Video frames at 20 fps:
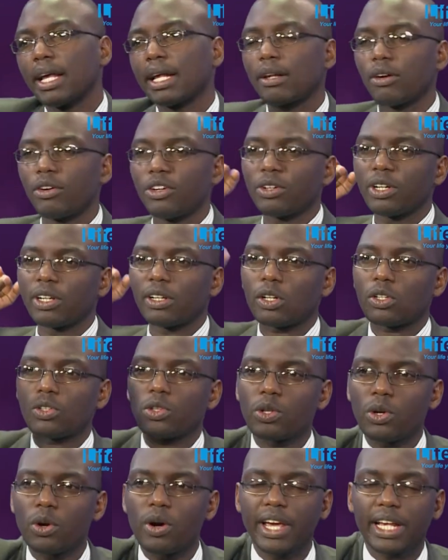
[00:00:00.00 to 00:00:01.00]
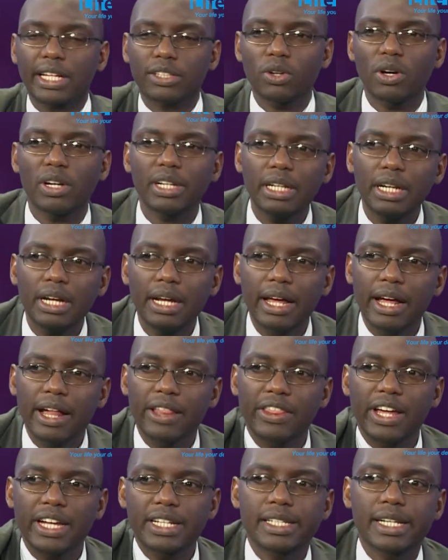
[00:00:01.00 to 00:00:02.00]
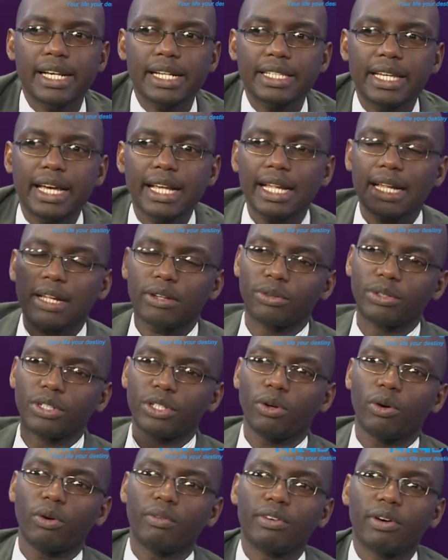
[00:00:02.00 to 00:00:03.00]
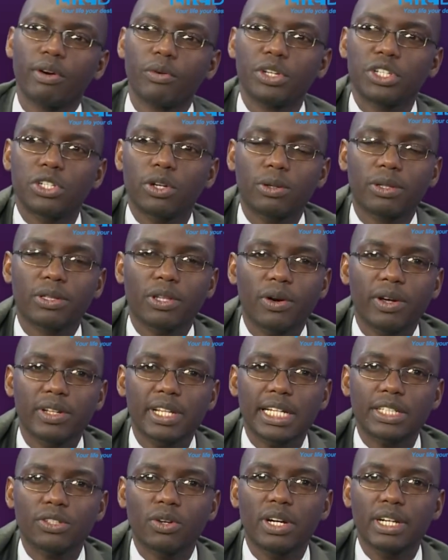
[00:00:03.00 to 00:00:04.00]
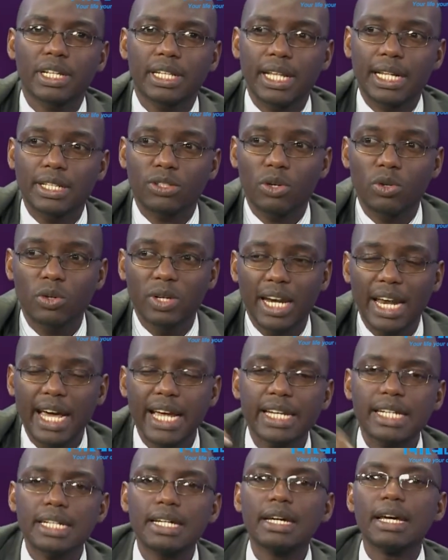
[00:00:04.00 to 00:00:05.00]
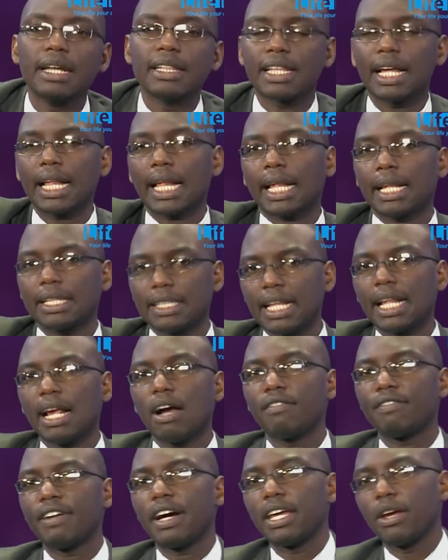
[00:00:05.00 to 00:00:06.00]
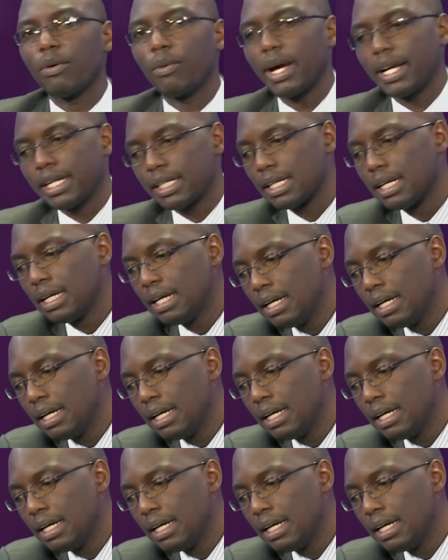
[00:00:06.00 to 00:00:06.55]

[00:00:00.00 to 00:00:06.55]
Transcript: So you could throw a stone, and that distance over which you could throw the stone would land. That's how far he went.